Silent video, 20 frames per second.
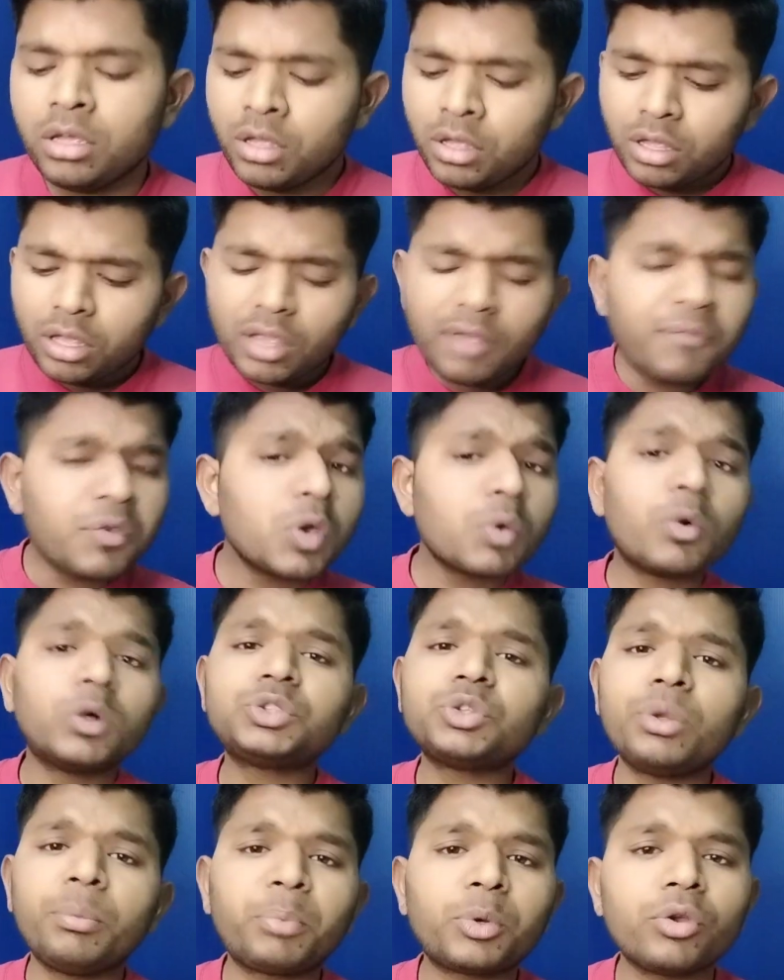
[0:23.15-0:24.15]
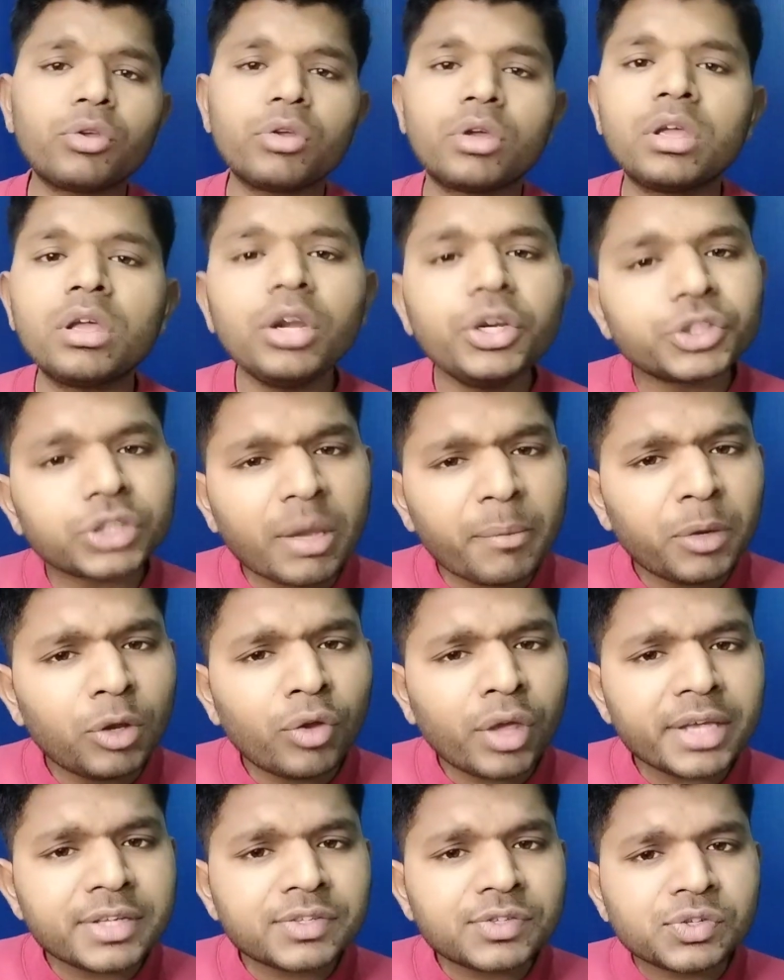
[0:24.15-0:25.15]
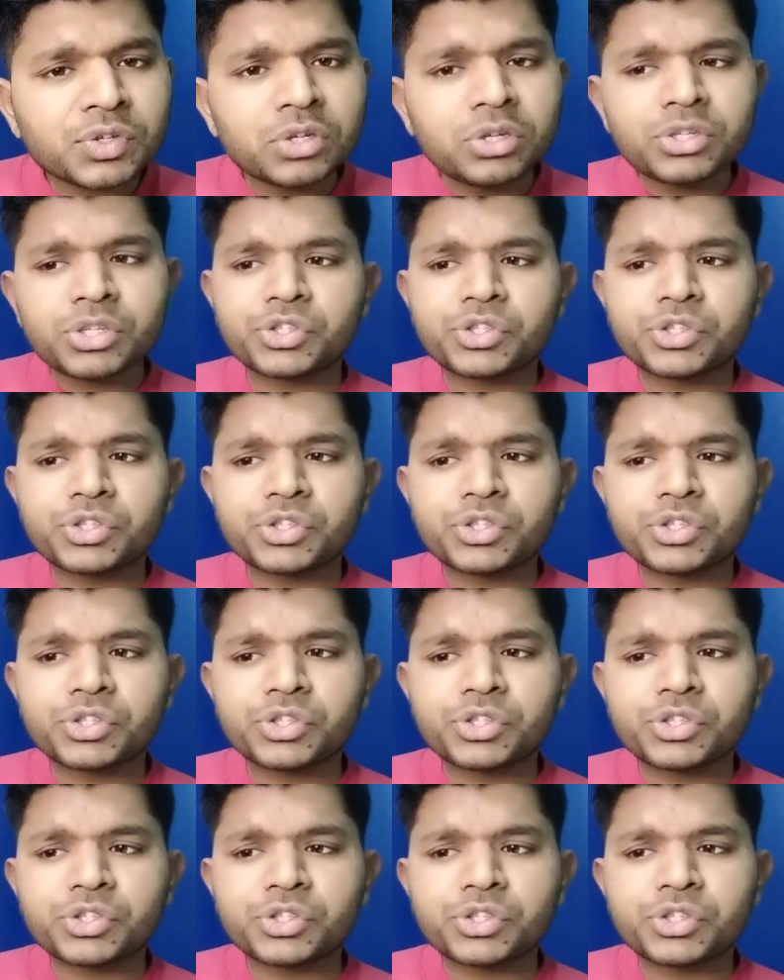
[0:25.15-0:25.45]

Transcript: if you want to improve your English communication skills,